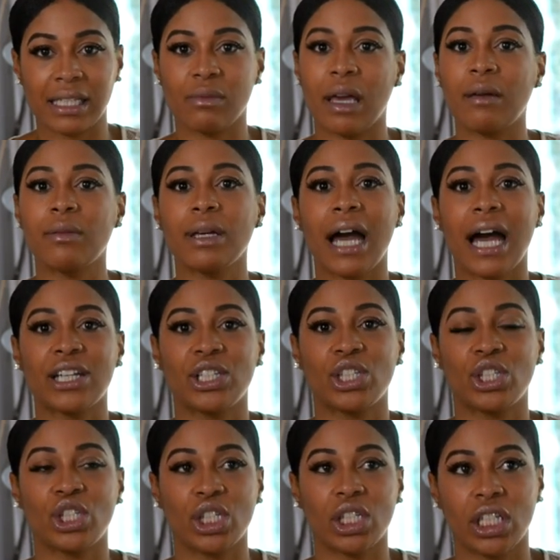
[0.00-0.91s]
Maybe I
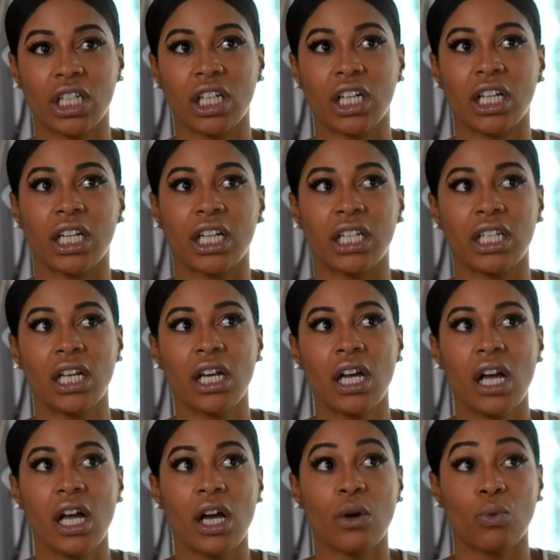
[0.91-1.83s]
should,
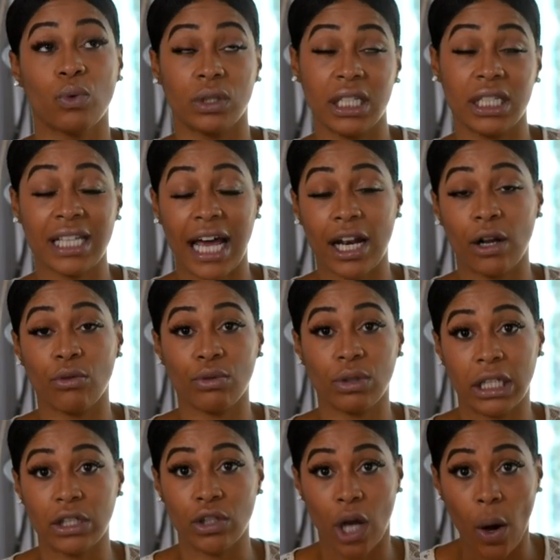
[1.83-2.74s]
well, since I don't
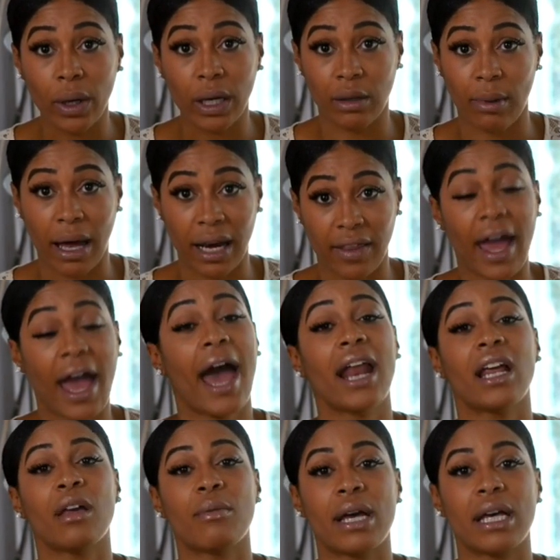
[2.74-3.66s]
really know anybody that
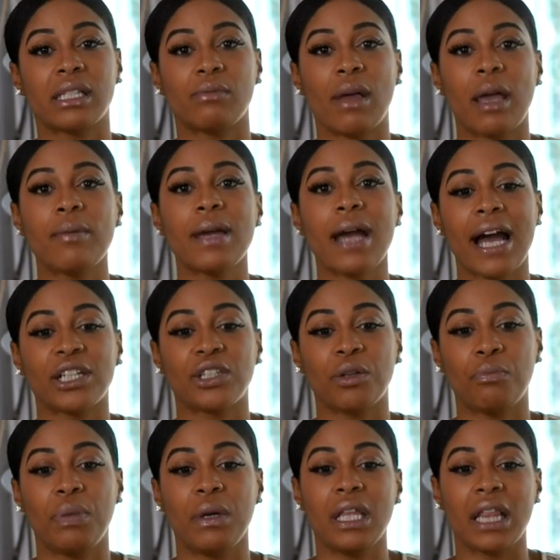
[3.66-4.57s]
had MS, maybe I
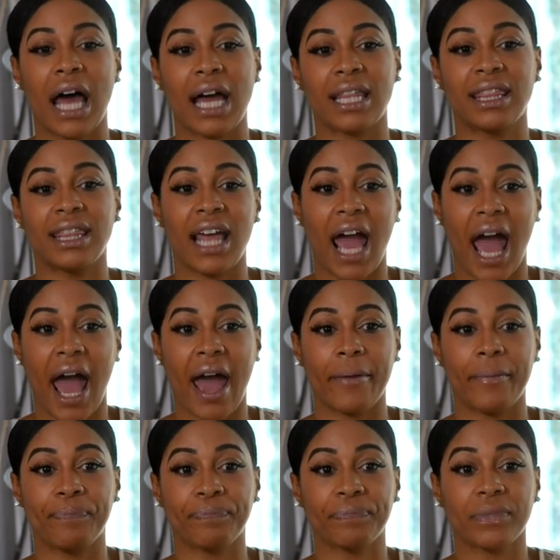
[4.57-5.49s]
should be like
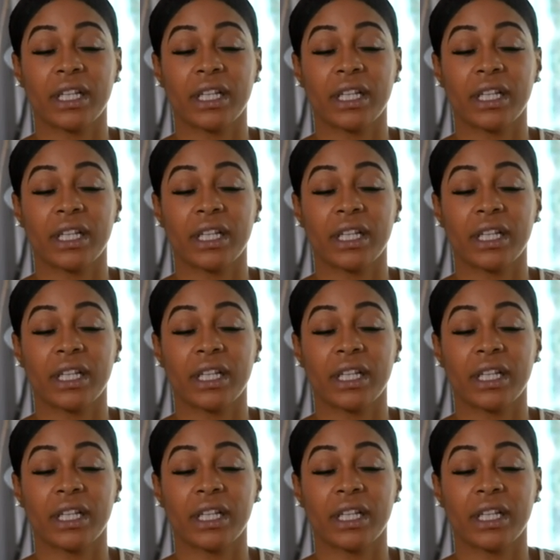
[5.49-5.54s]
that